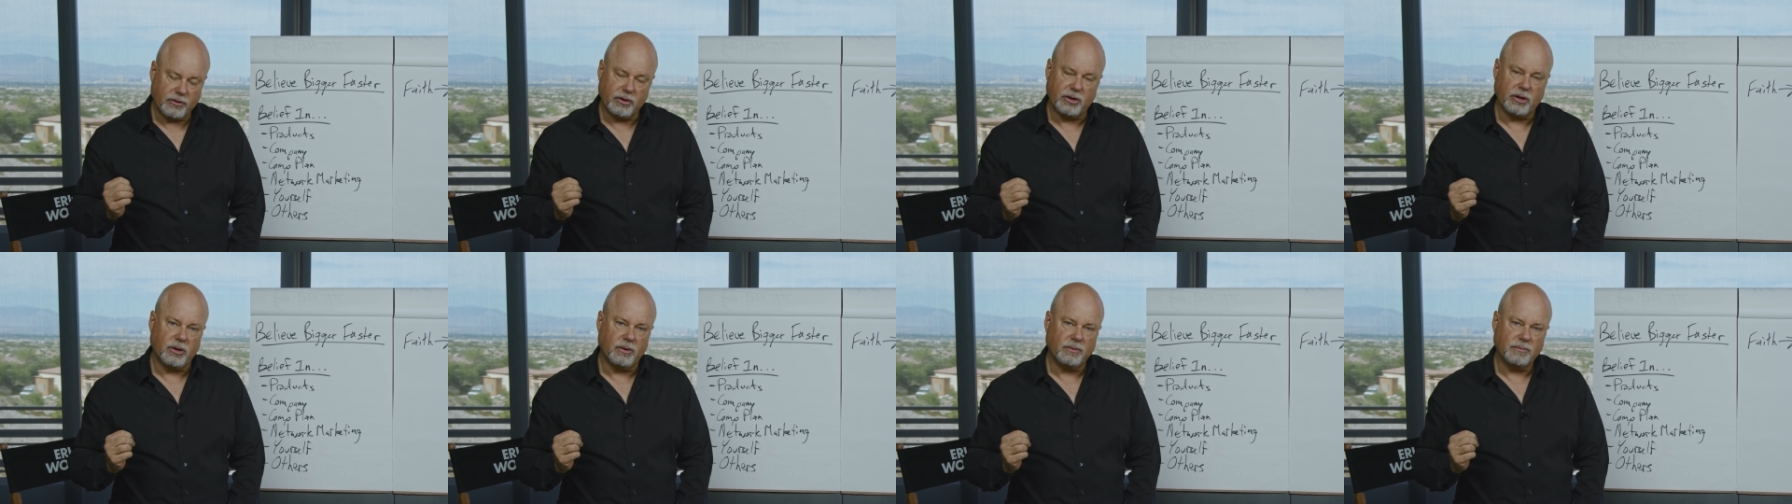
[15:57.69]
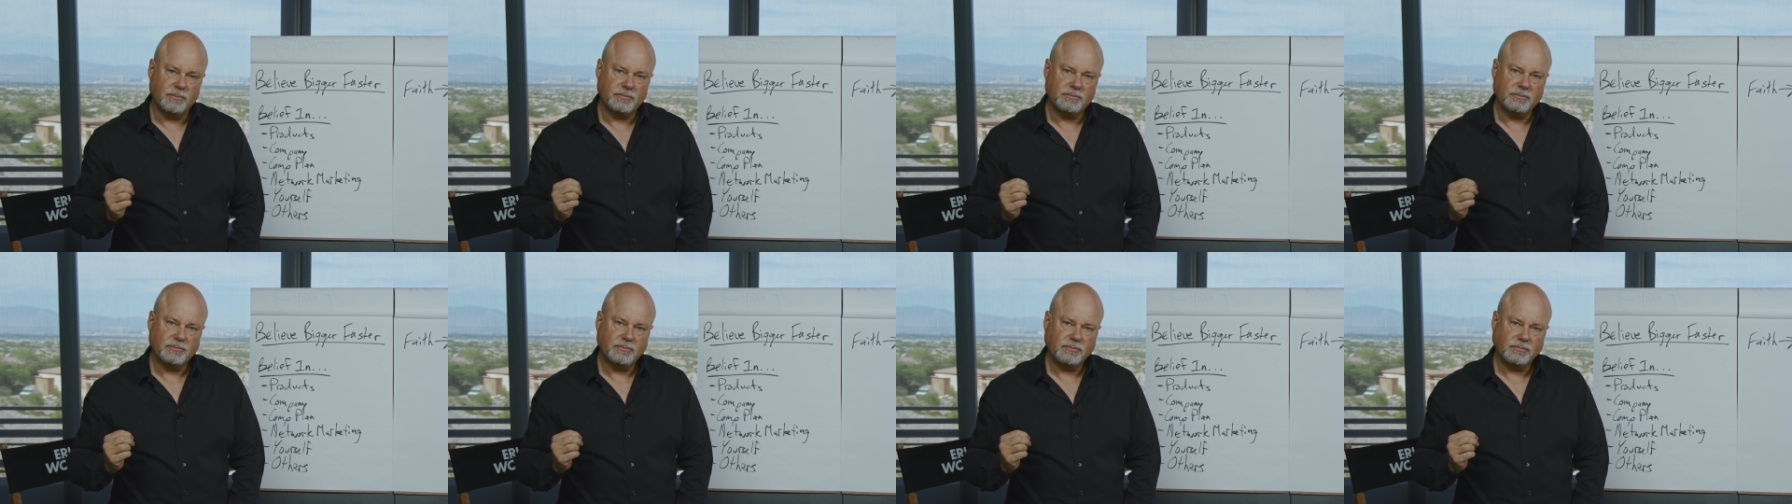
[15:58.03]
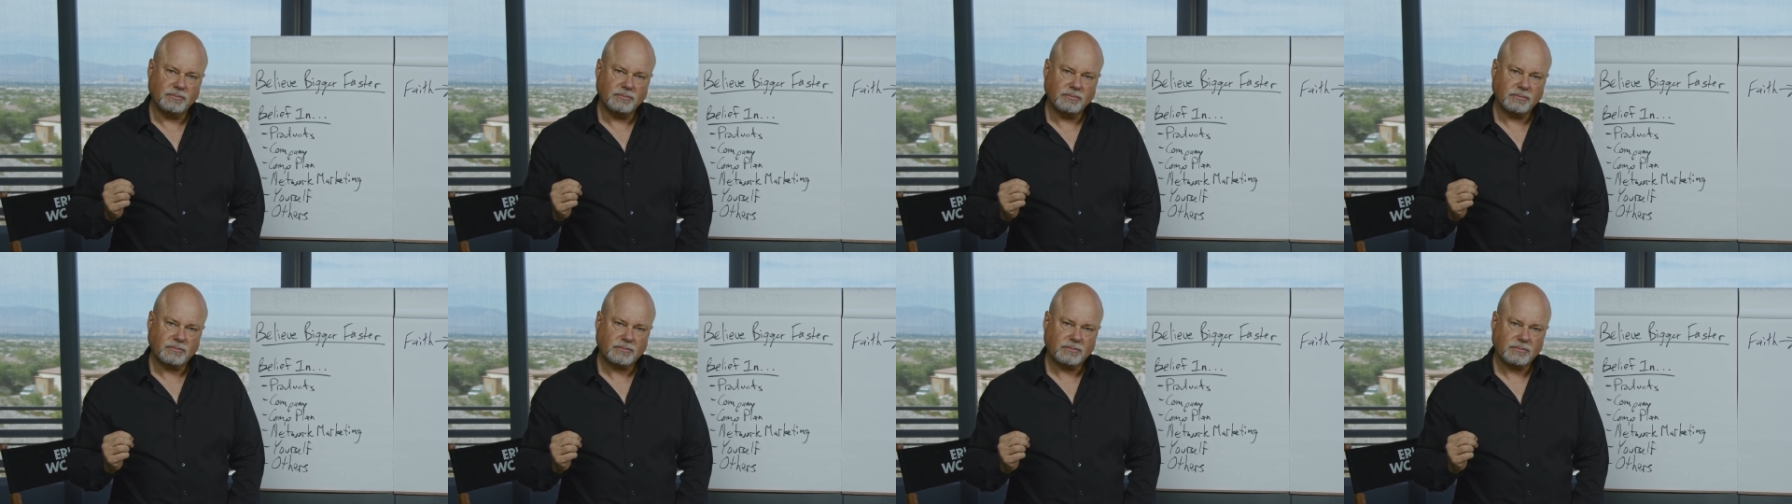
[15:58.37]
you.
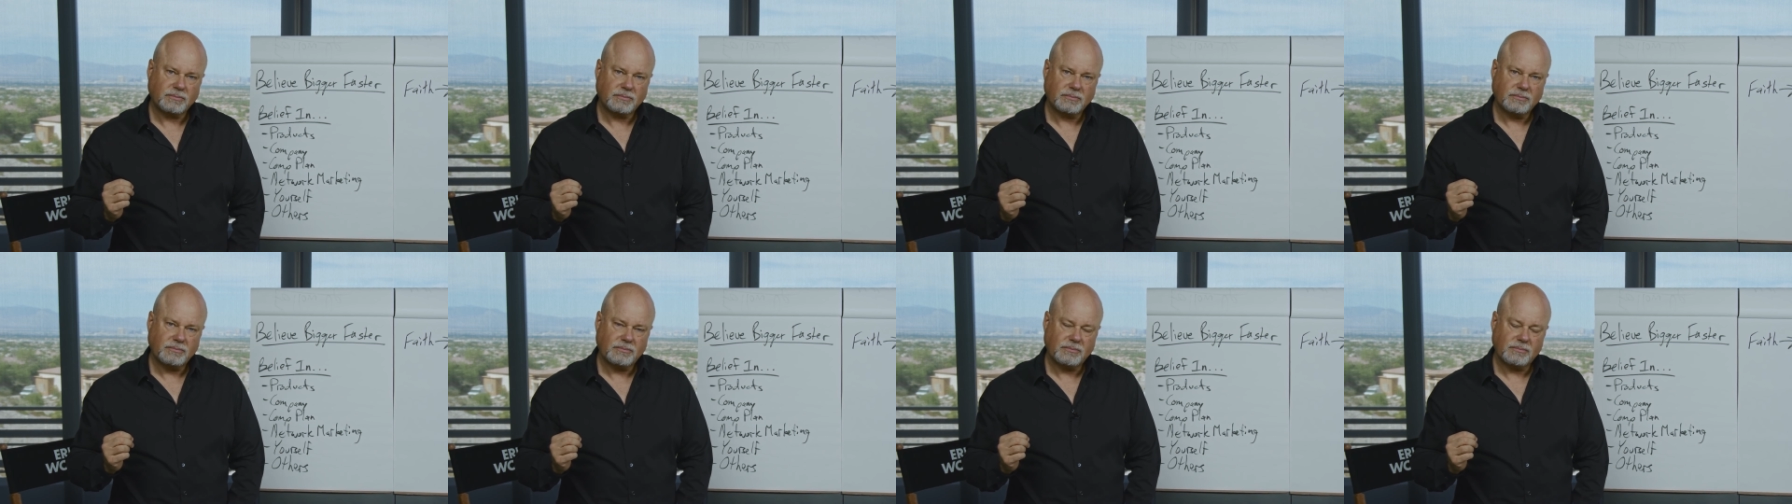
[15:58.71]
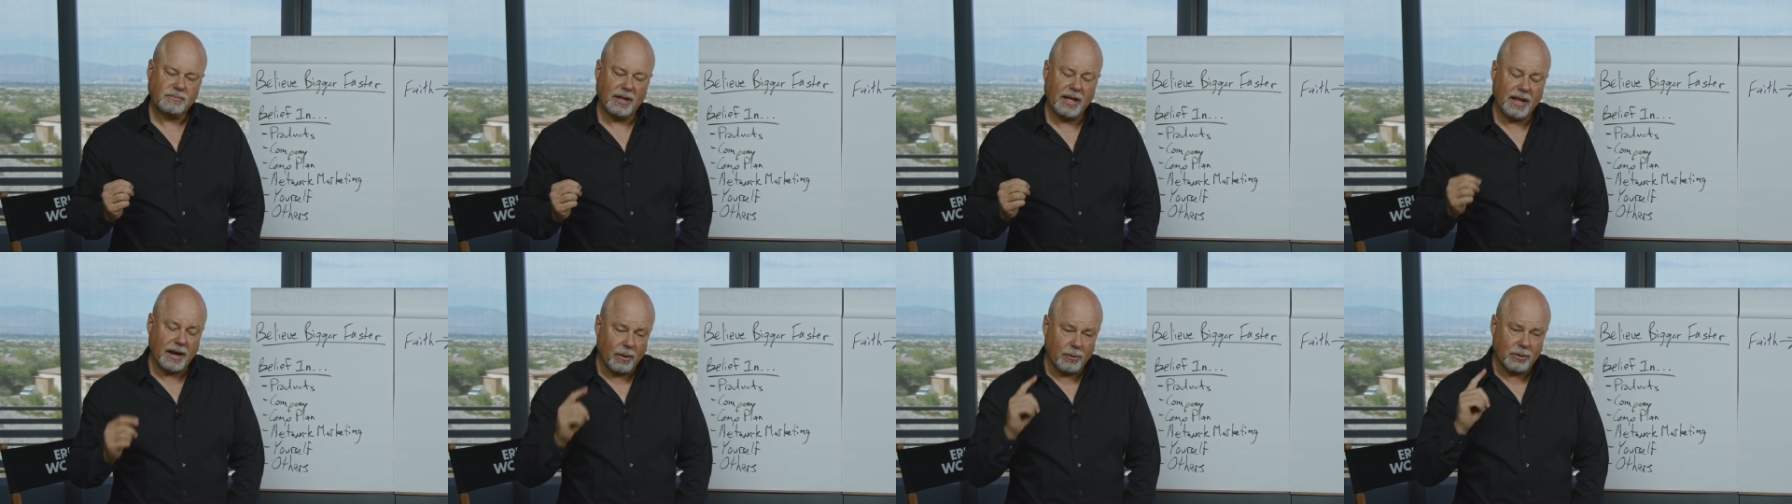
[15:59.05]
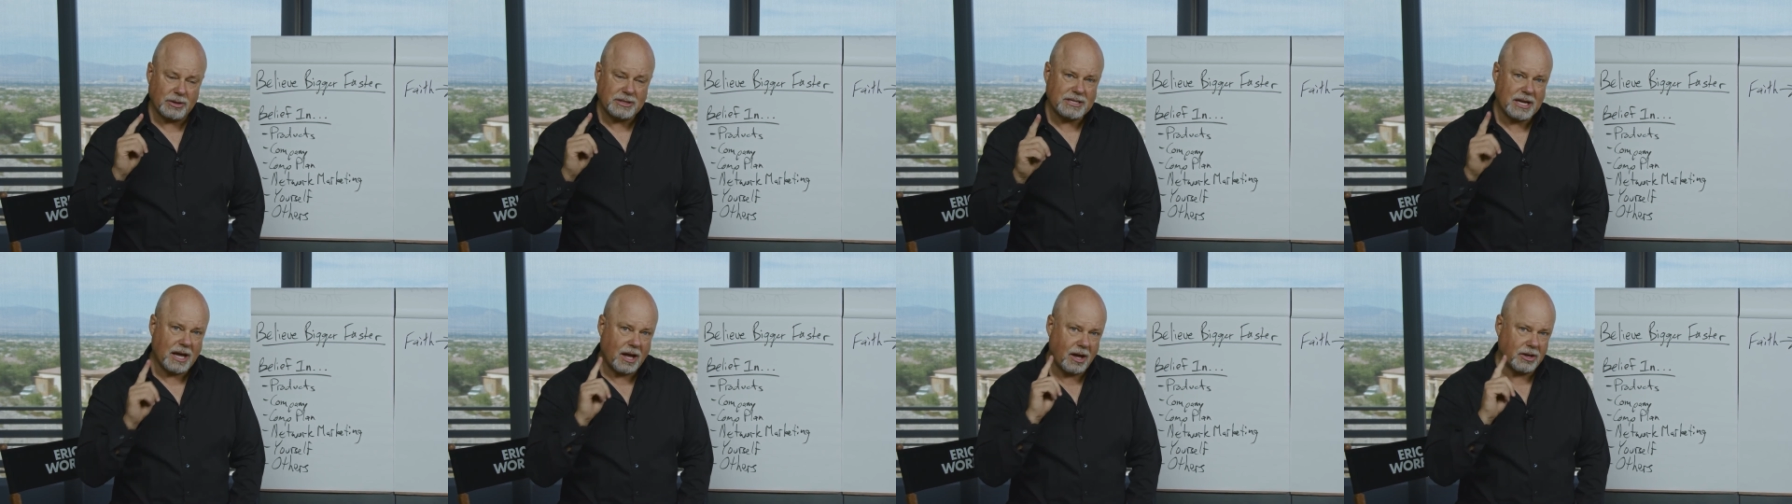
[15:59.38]
And I would
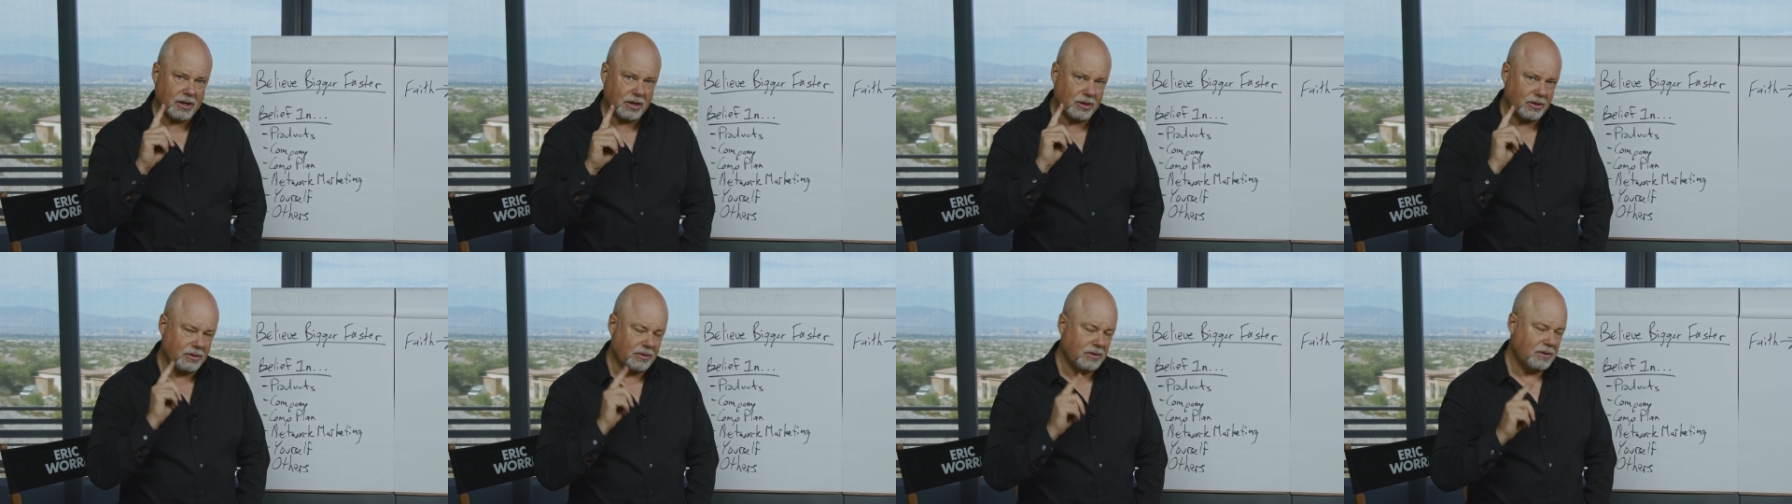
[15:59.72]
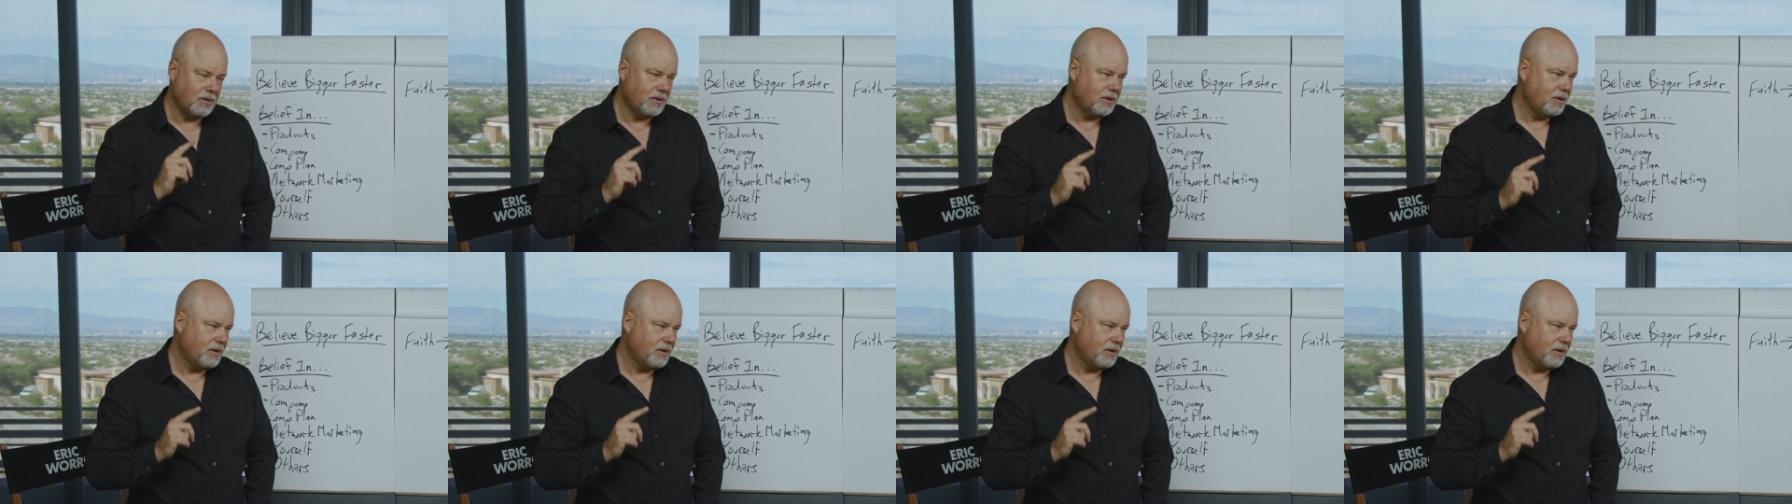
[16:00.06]
tell you,